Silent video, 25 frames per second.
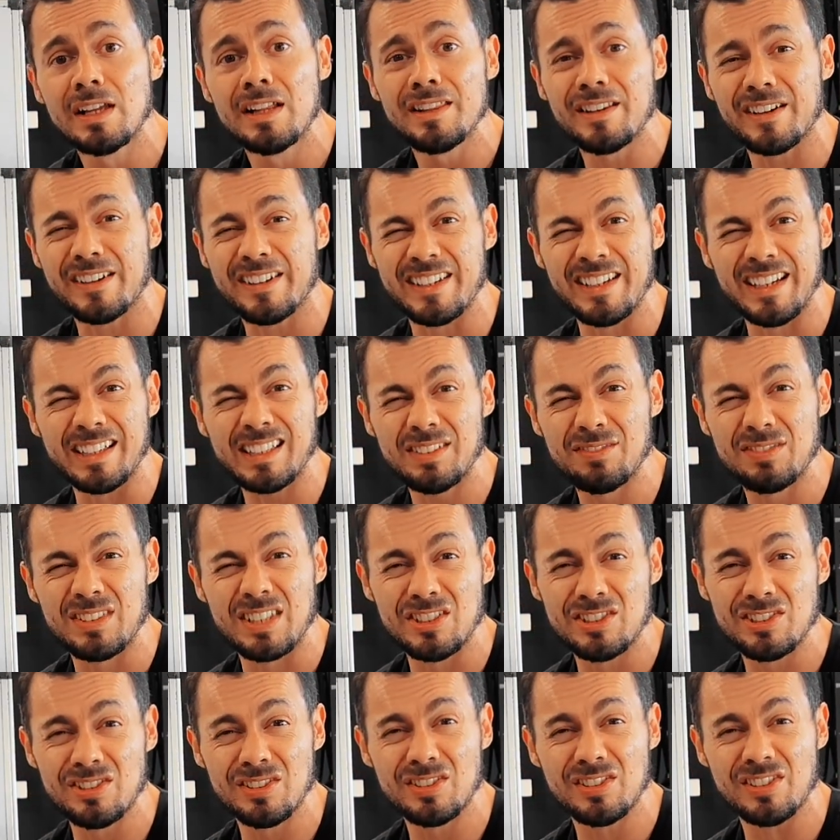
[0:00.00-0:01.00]
their connective
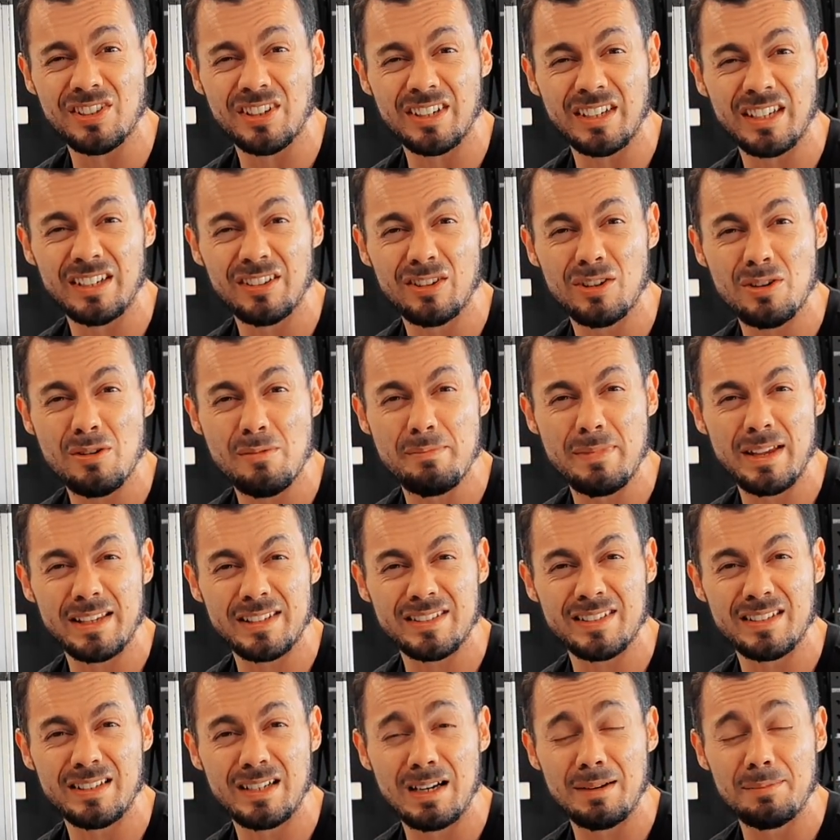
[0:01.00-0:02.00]
tissues start getting all
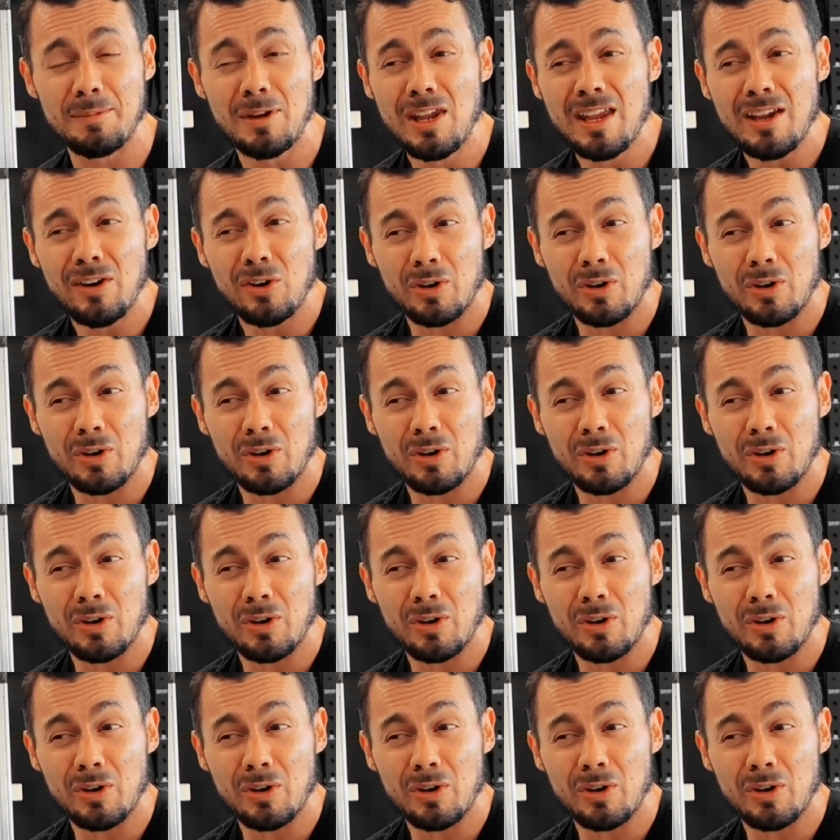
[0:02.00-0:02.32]
messed up,